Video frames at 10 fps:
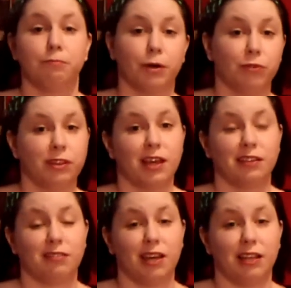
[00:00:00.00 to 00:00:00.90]
But with
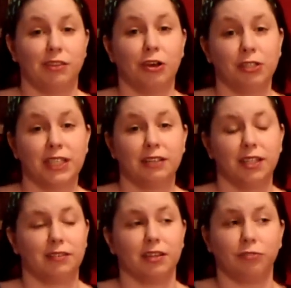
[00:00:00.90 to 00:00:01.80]
that said, the
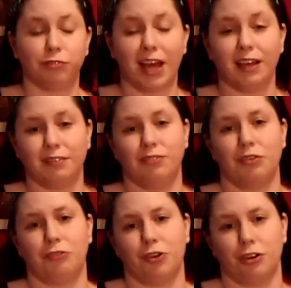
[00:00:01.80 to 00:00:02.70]
hotel itself has
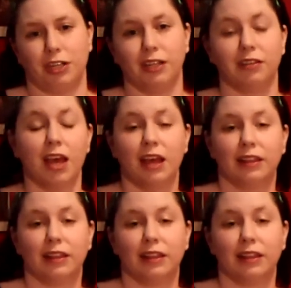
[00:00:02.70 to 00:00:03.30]
its own gardens.